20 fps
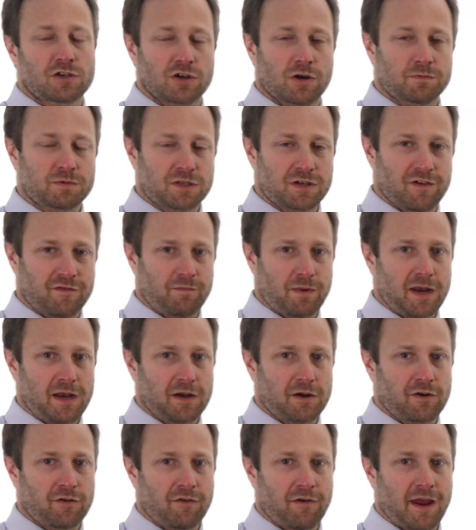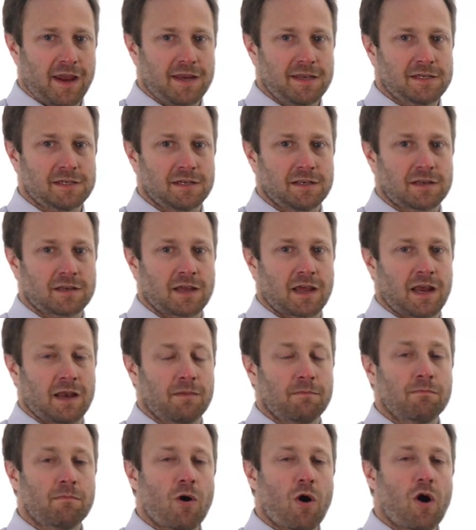jobs to have been created
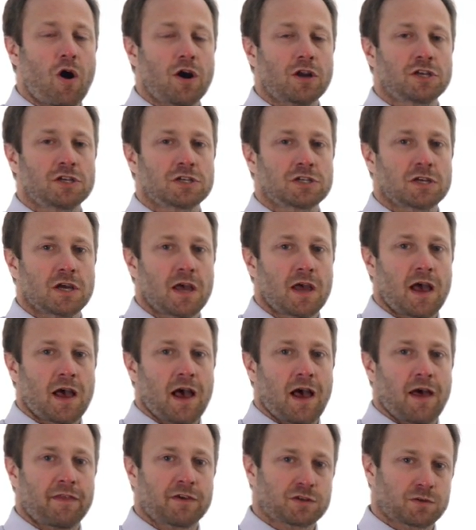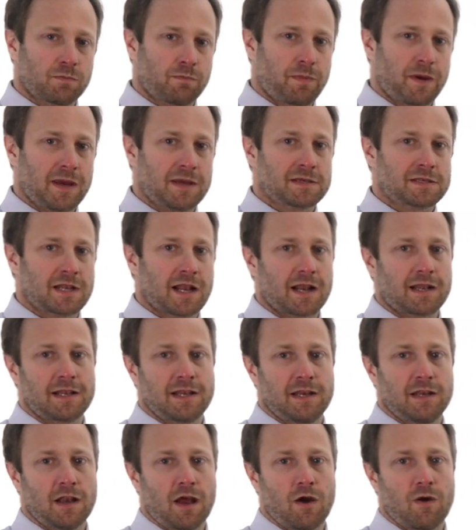in March. This will be
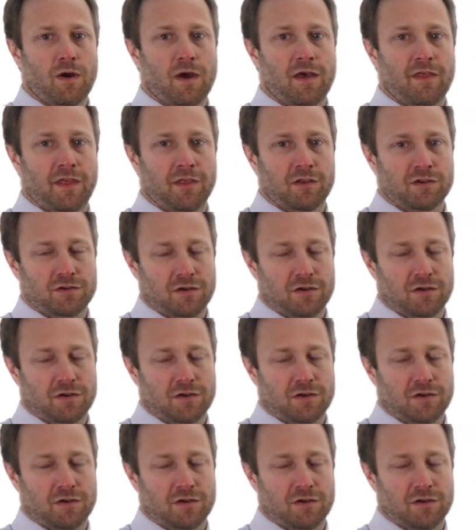slightly lower than the